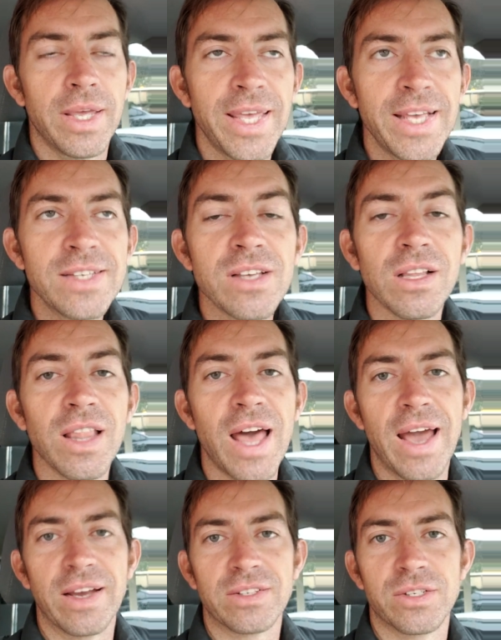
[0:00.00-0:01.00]

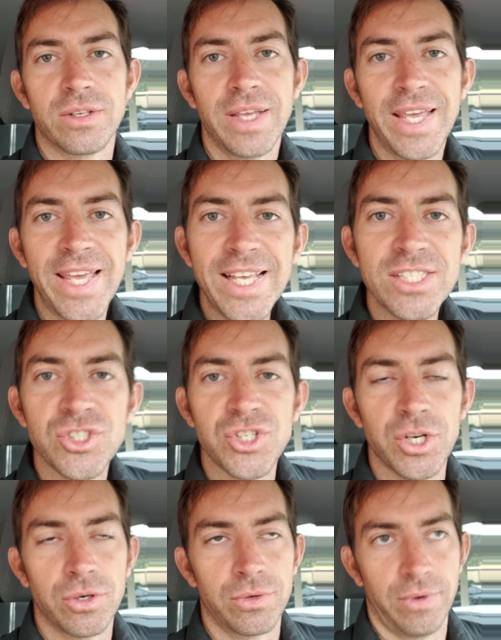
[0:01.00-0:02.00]
elect, his
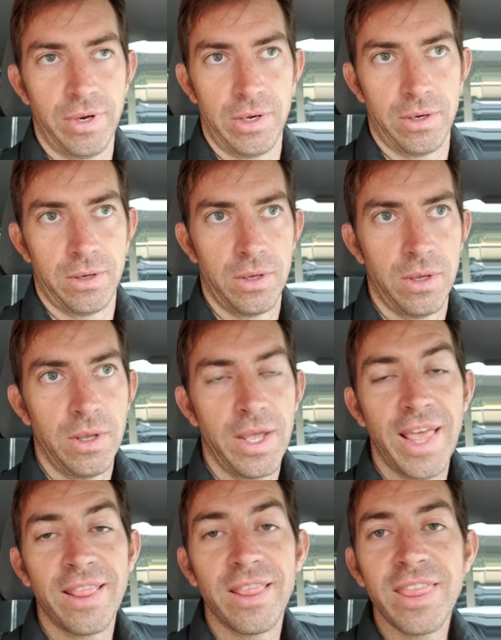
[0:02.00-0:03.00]
children,
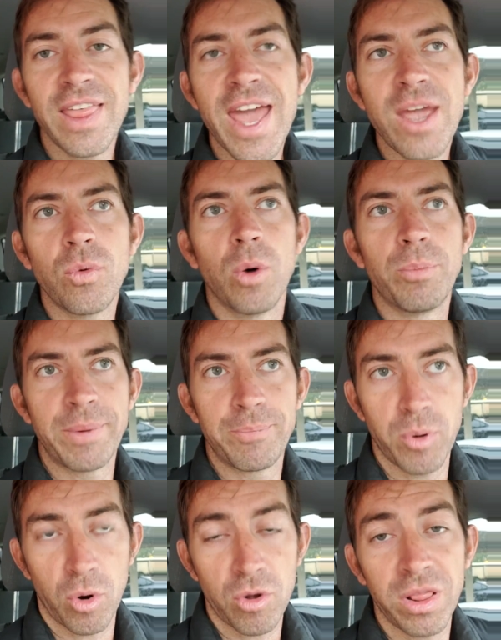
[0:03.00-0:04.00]
and they will be
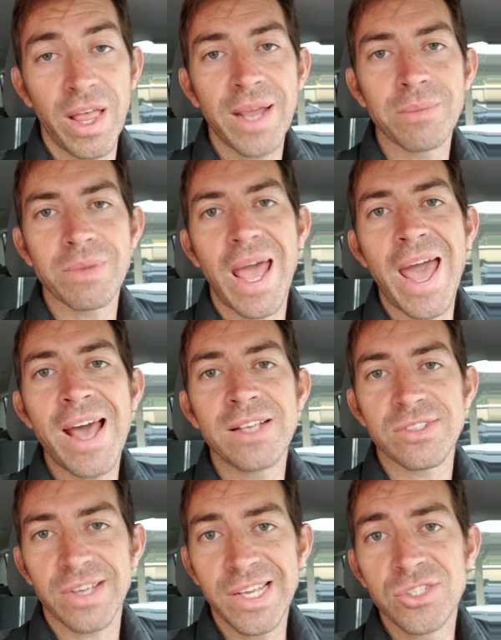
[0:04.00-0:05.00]
proclaimed
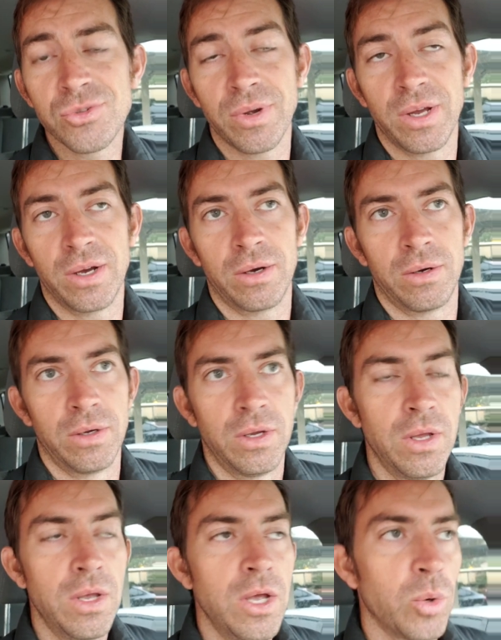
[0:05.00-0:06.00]
as Israel
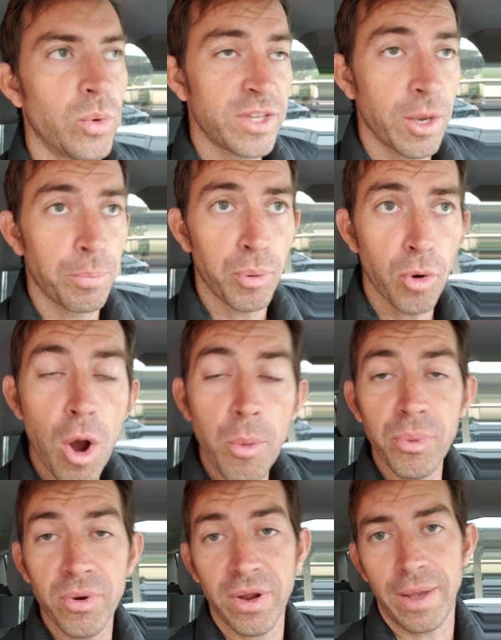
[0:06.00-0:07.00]
with the
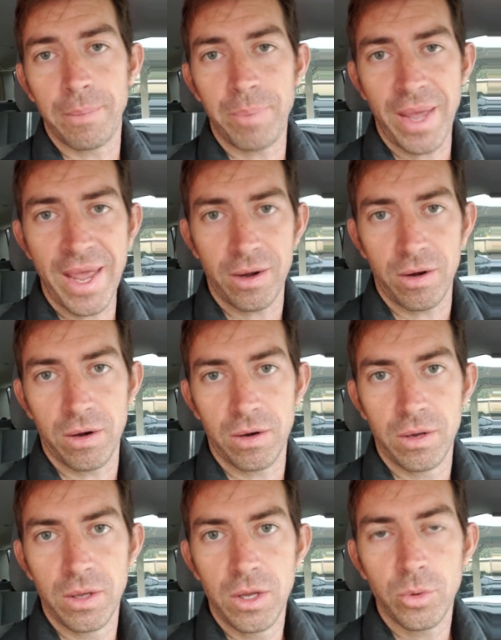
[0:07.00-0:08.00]
appropriate banner,
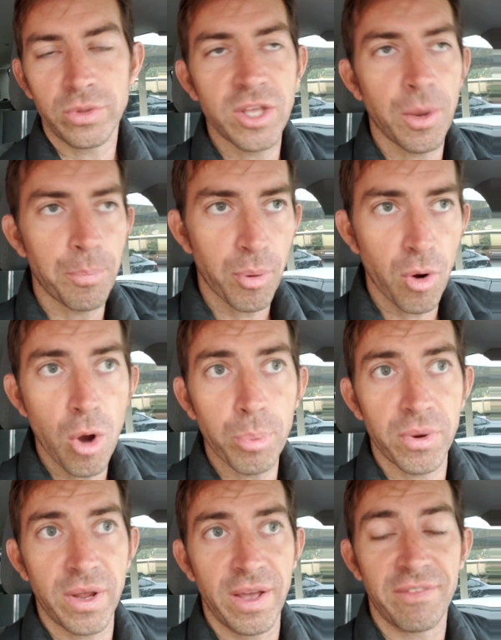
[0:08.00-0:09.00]
with the
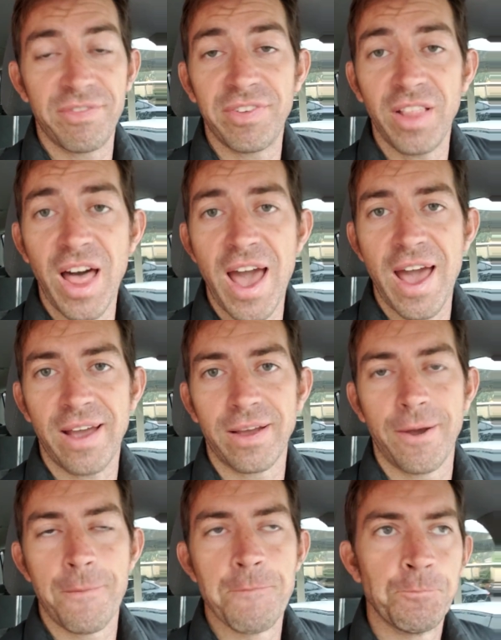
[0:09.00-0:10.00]
appropriate flag,